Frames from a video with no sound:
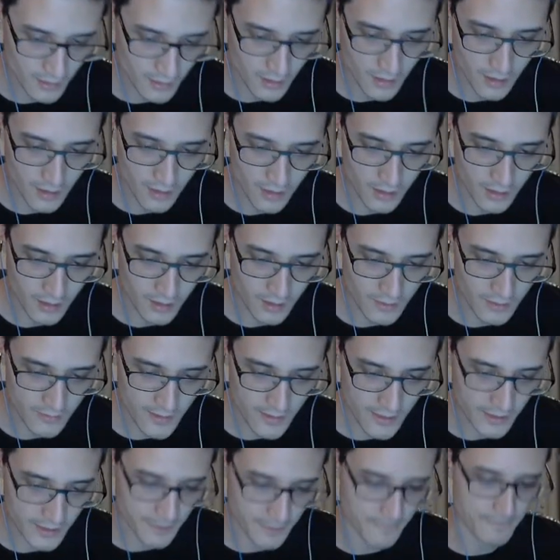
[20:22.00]
All
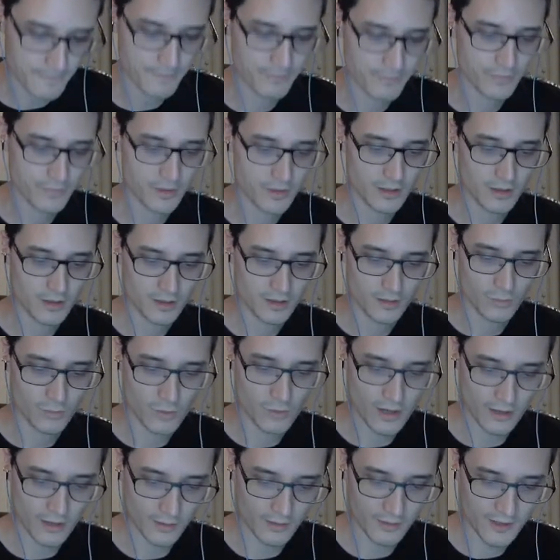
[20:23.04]
right.
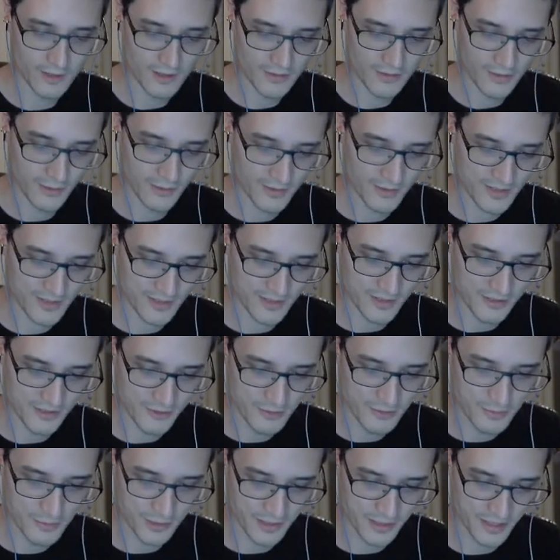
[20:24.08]
Wow, there was a
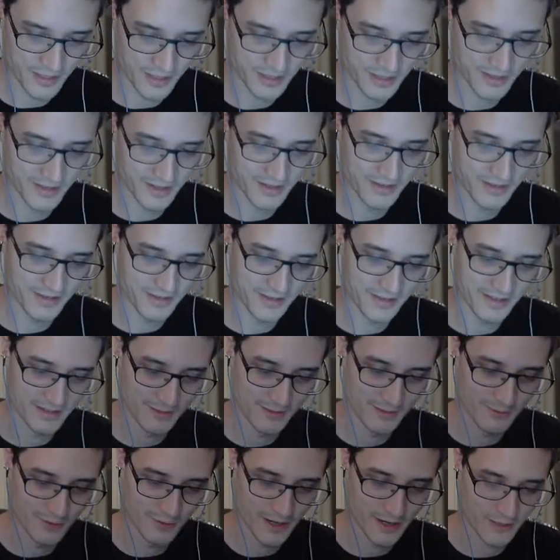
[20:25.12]
duplicate on the
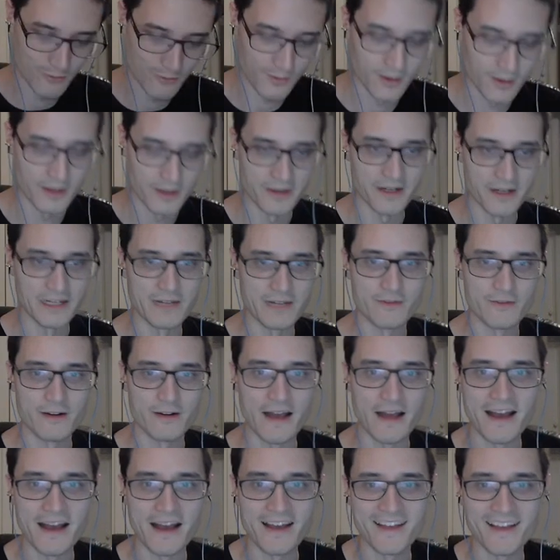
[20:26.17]
right wand. I never
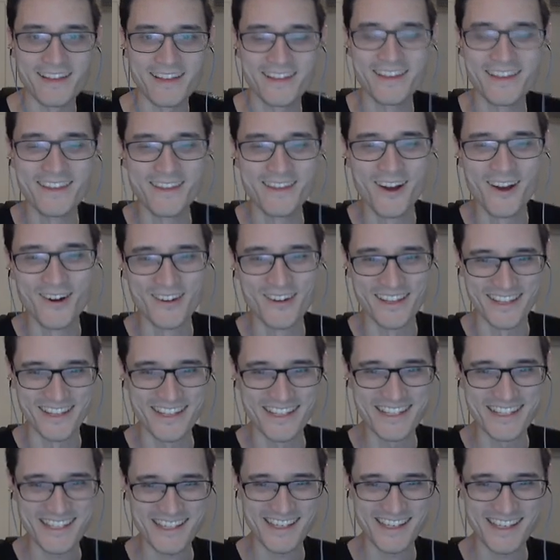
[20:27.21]

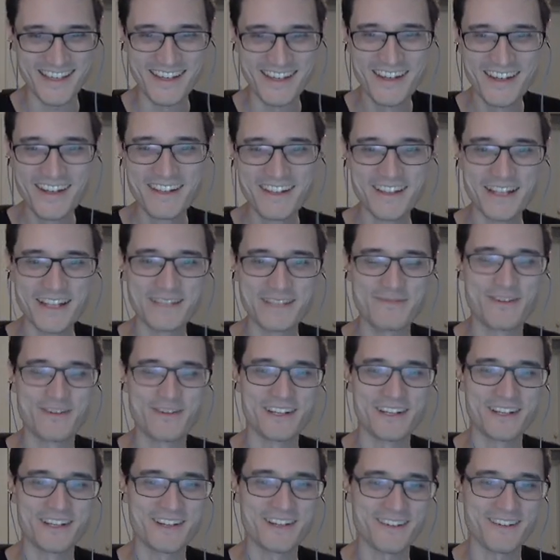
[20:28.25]
noticed. That's
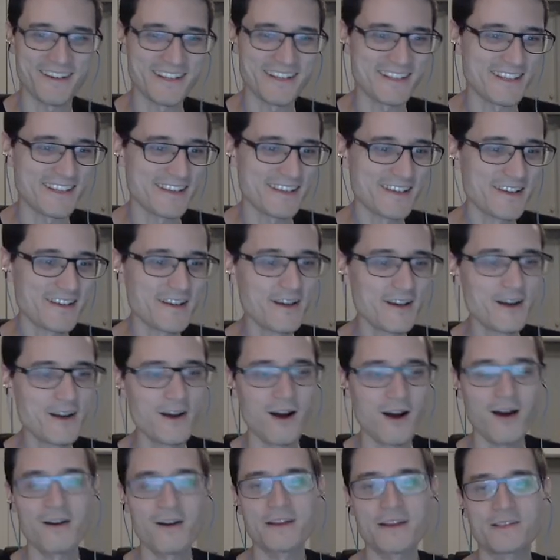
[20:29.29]
pretty crazy.
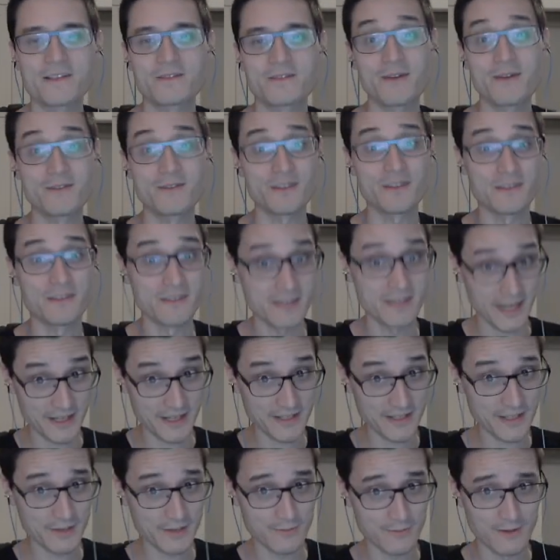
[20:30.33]
All right, so that was a
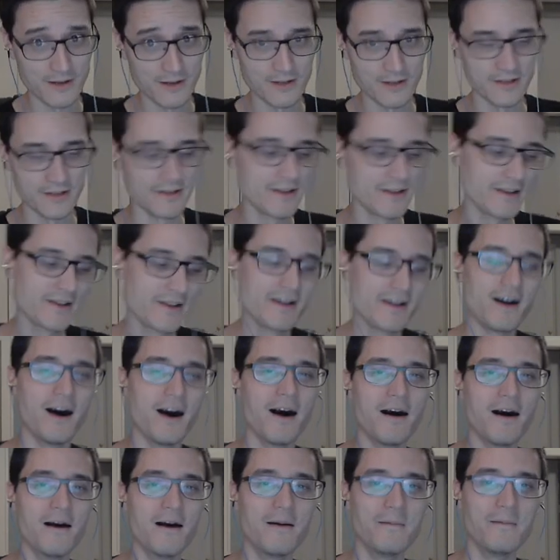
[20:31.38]
dicey run.
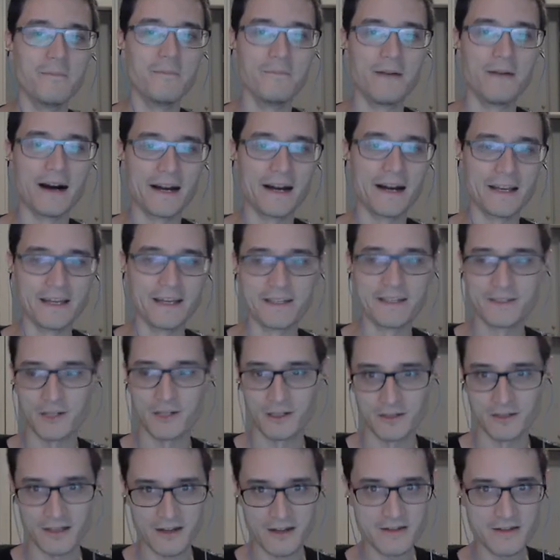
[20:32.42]
I took a
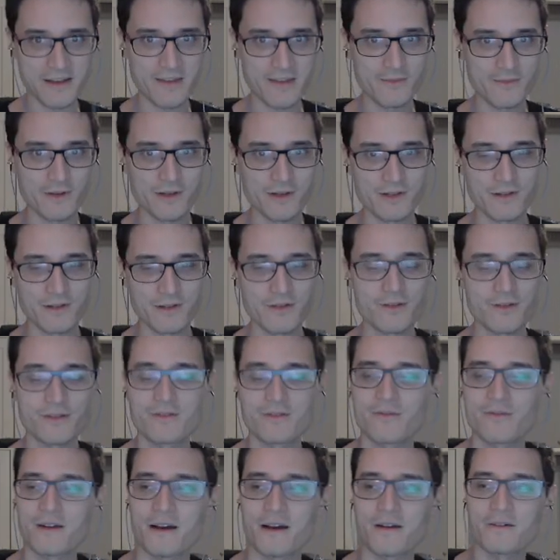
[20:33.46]
lot of damage in the third
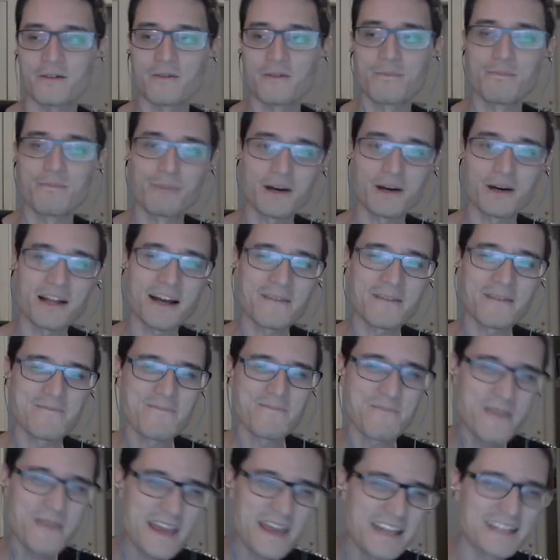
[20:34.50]
round, but I
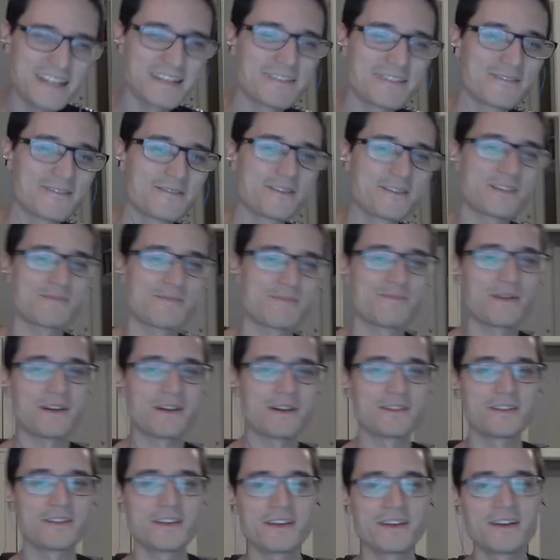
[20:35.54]
made it through just
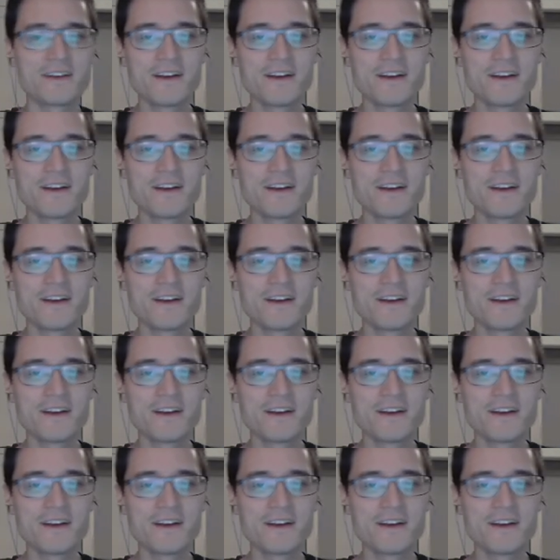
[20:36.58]
barely.